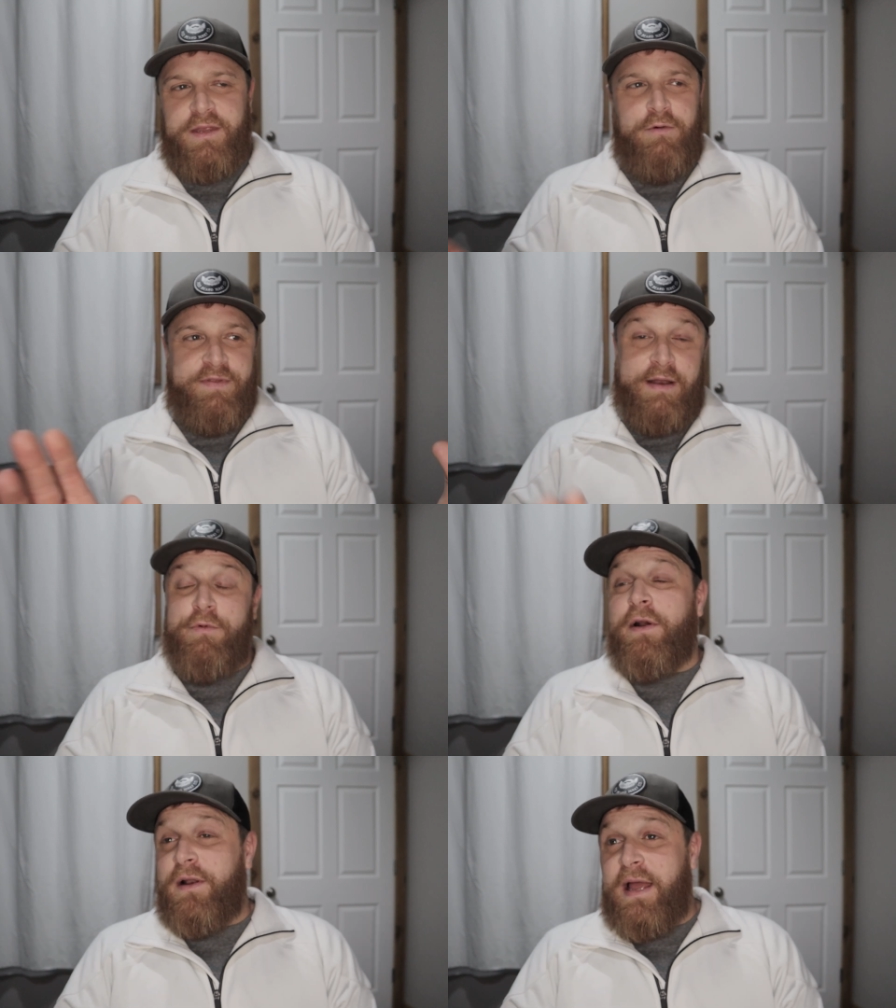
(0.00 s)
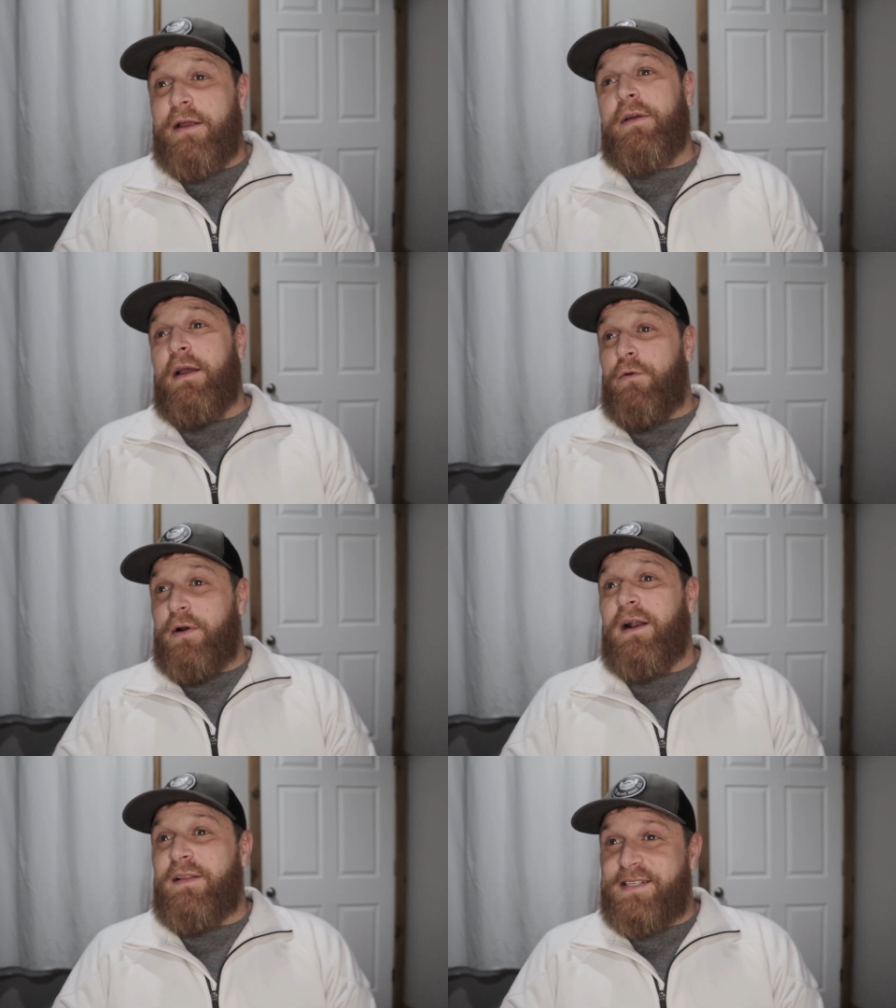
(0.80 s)
Well, then we were like, okay, we're
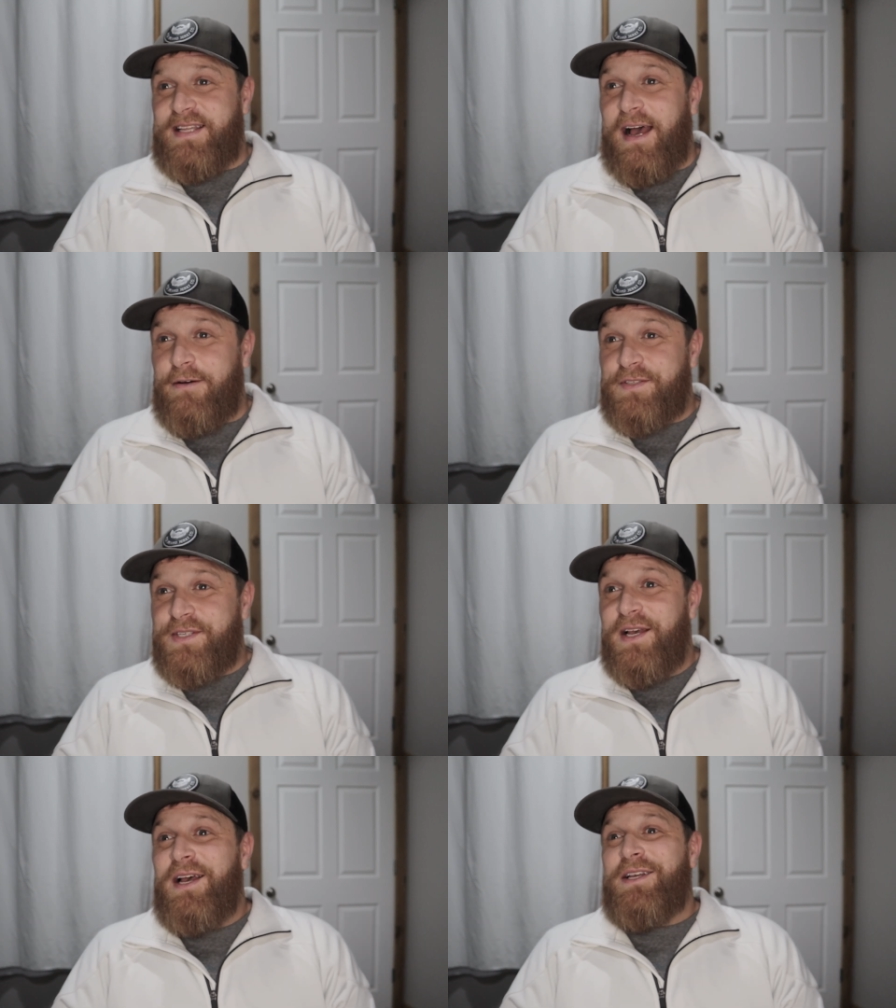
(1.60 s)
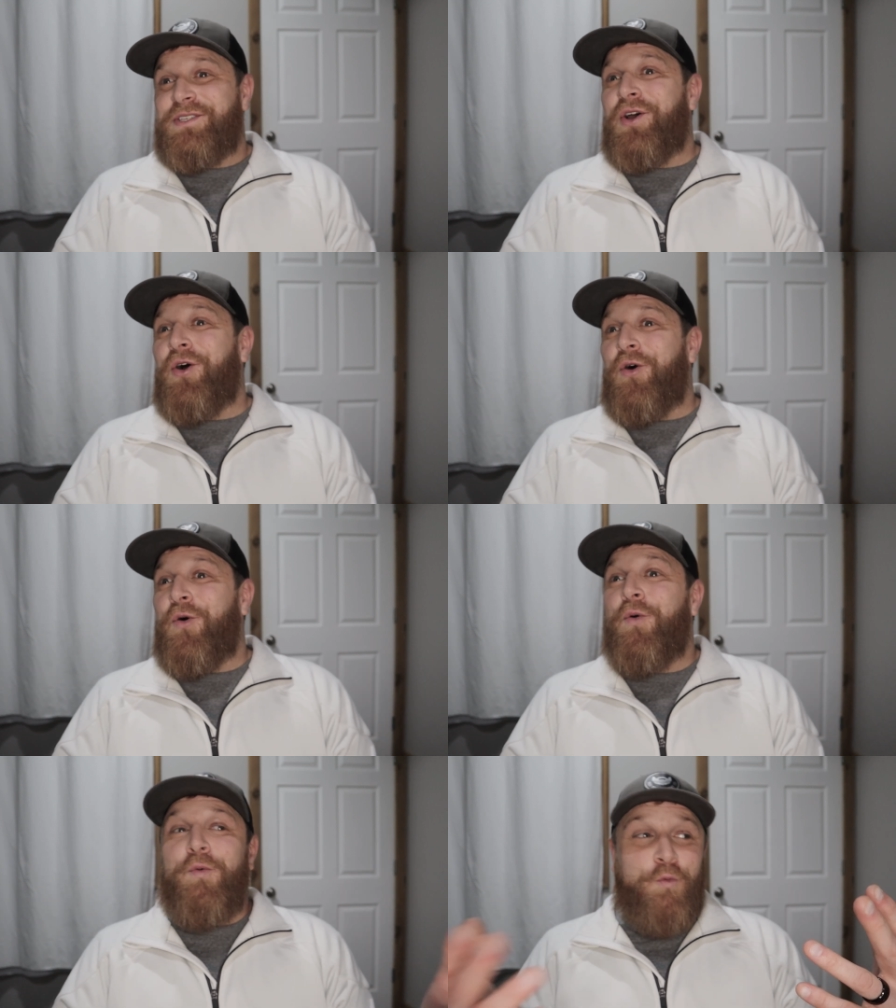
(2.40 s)
gonna list the house.
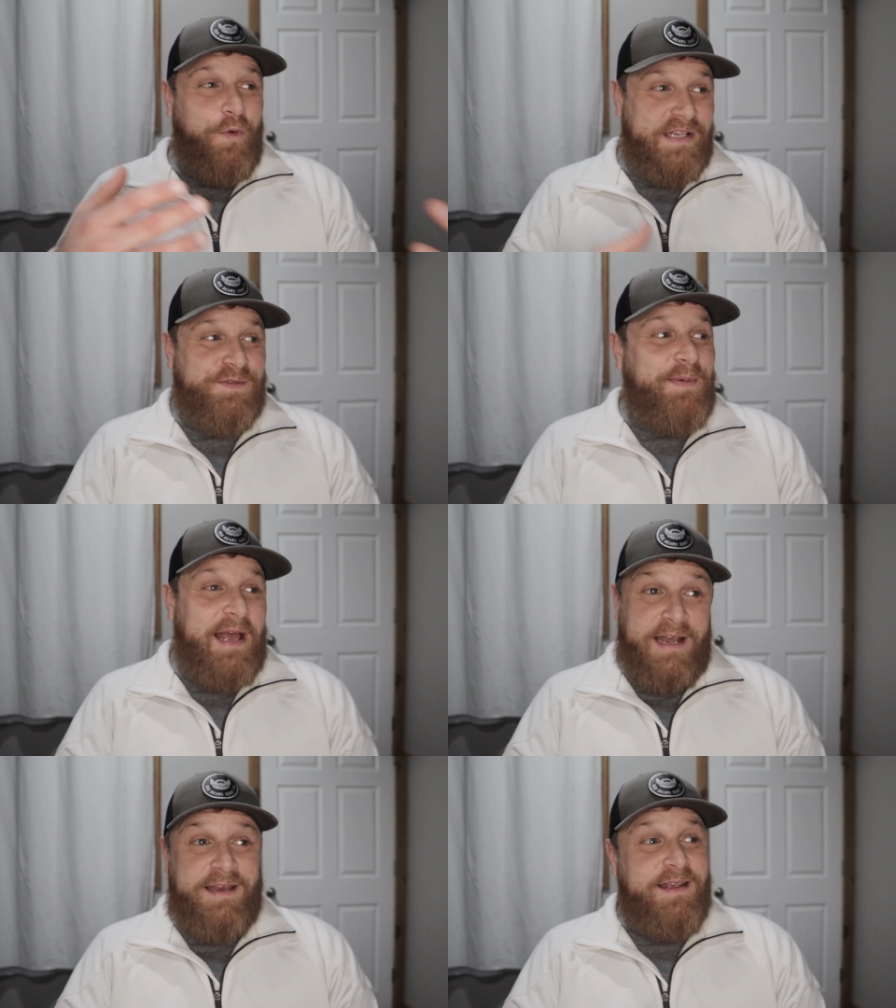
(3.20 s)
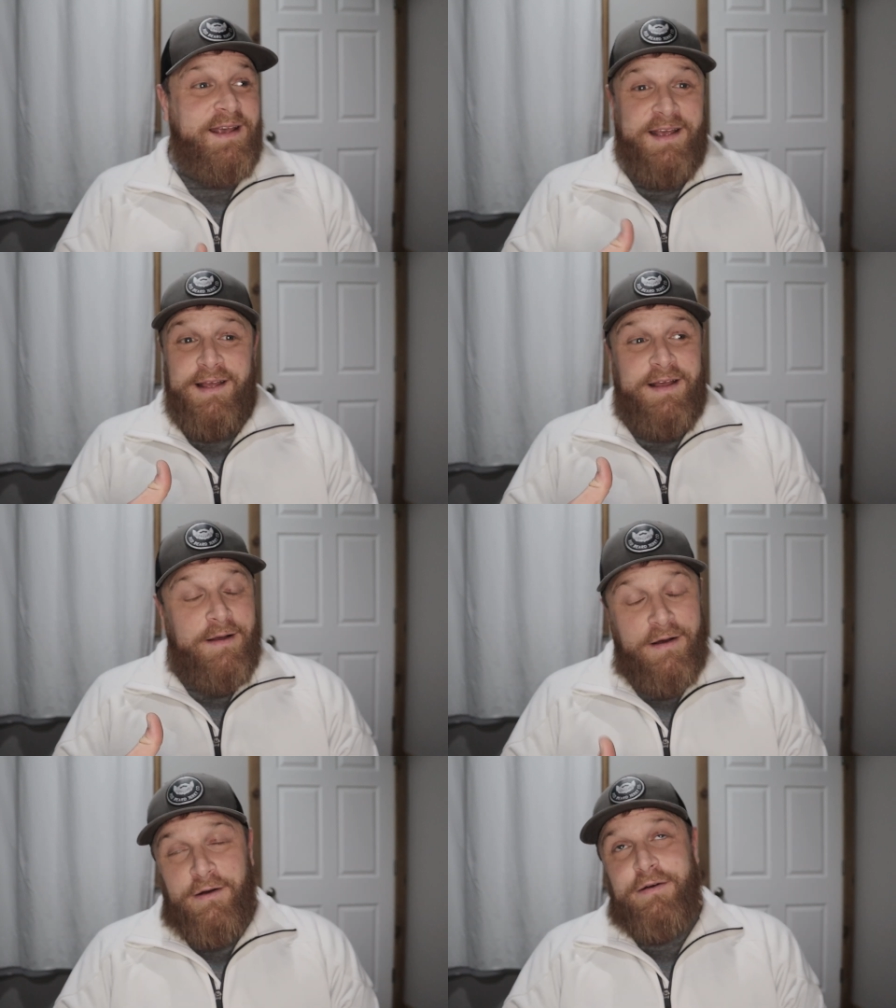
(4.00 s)
So we spent.
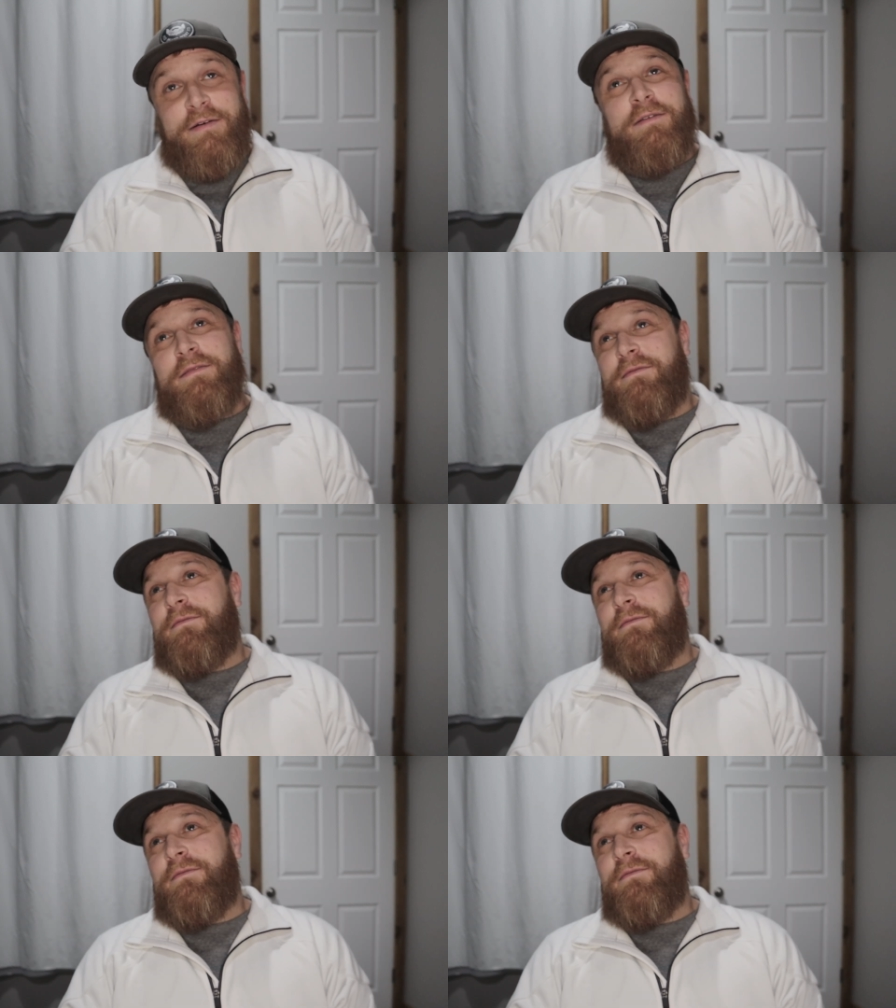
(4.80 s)
Oh,